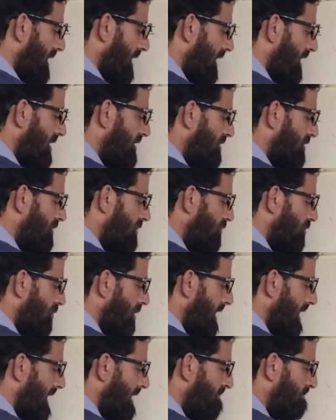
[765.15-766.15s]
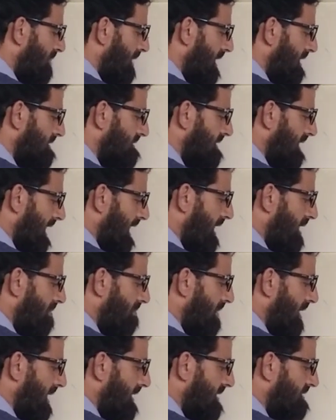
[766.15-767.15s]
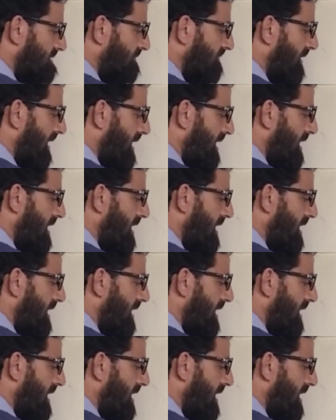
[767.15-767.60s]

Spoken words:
into 2a plus n minus 1